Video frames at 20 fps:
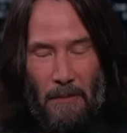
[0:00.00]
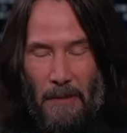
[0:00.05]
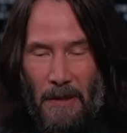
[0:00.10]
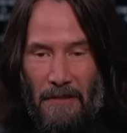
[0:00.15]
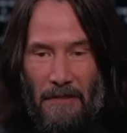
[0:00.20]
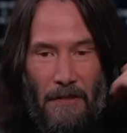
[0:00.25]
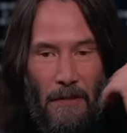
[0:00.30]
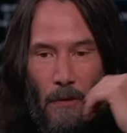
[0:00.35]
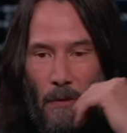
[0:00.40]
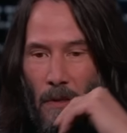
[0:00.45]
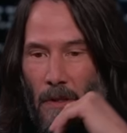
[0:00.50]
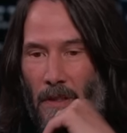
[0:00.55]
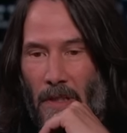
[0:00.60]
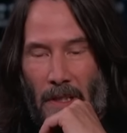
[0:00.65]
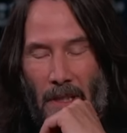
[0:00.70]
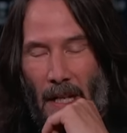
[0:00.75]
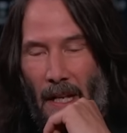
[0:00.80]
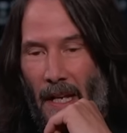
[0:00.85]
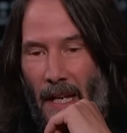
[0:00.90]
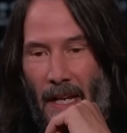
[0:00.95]
it
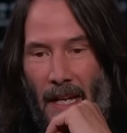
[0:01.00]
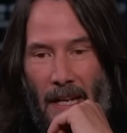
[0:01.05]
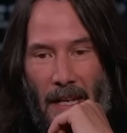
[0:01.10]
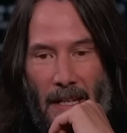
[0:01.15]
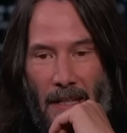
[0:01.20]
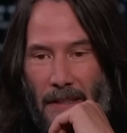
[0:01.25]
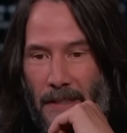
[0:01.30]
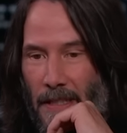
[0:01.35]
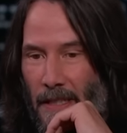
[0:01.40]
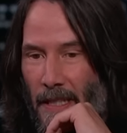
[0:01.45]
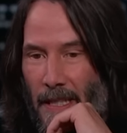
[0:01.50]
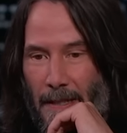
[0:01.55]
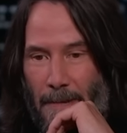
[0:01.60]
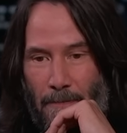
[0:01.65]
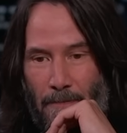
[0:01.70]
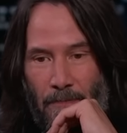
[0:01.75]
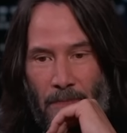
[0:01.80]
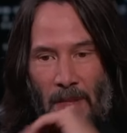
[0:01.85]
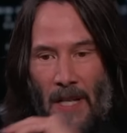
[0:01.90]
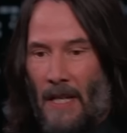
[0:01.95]
before. And
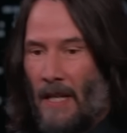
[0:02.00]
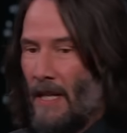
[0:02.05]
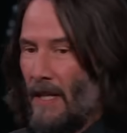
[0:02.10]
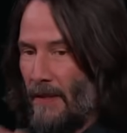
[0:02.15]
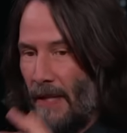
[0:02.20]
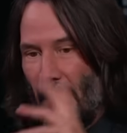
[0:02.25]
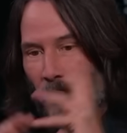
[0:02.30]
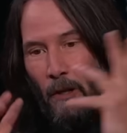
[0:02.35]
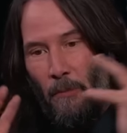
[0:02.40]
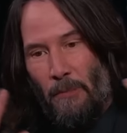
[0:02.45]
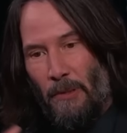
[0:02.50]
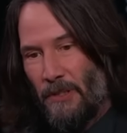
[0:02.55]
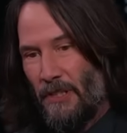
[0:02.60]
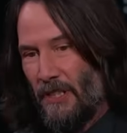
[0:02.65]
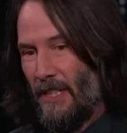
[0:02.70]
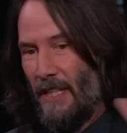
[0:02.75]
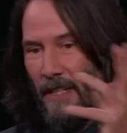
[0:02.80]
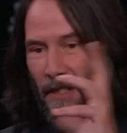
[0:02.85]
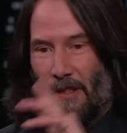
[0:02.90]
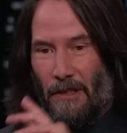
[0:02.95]
they helped put
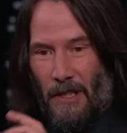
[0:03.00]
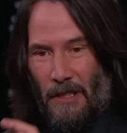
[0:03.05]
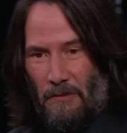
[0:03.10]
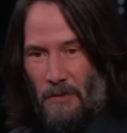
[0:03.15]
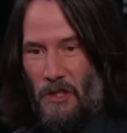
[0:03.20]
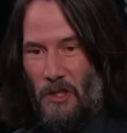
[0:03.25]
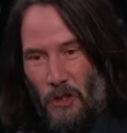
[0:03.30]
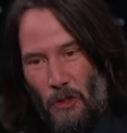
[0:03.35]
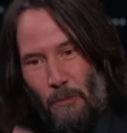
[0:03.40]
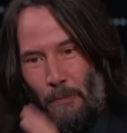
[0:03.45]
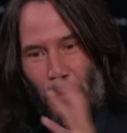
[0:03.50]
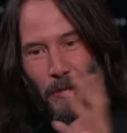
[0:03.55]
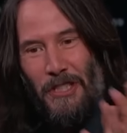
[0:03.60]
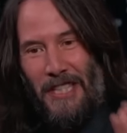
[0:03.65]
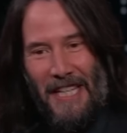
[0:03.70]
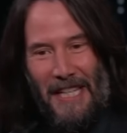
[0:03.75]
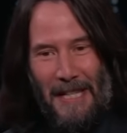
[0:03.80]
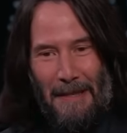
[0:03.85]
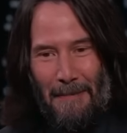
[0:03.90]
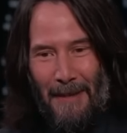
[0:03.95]
together a super
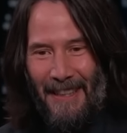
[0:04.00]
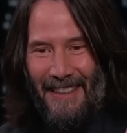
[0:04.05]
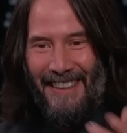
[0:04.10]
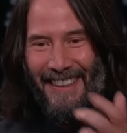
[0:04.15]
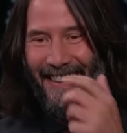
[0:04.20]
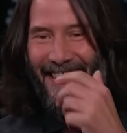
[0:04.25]
team,